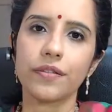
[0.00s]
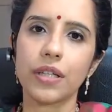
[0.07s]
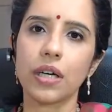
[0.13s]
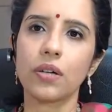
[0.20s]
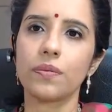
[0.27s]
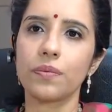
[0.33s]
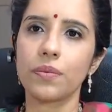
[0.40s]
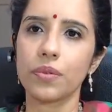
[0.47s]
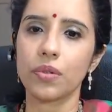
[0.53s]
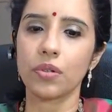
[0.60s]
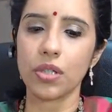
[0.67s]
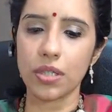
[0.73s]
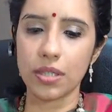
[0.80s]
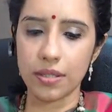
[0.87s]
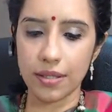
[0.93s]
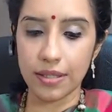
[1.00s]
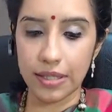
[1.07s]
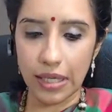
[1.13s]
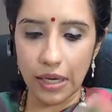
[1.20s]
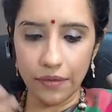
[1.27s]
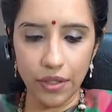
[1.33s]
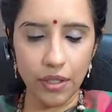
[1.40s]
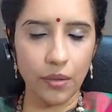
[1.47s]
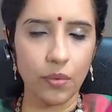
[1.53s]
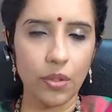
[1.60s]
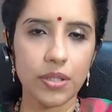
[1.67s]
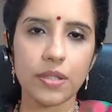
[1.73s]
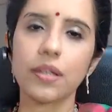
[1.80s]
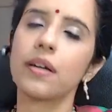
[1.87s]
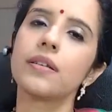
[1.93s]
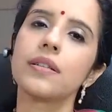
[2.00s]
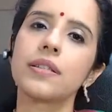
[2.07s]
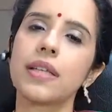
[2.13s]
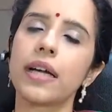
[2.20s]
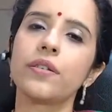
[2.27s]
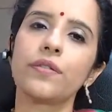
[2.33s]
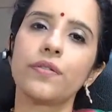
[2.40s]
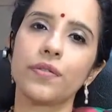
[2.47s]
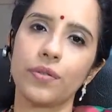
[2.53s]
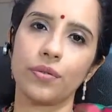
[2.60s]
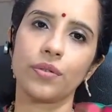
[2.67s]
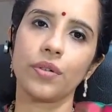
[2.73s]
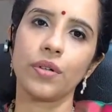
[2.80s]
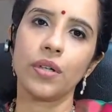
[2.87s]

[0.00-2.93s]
Now you're just discovering what's there inside of you.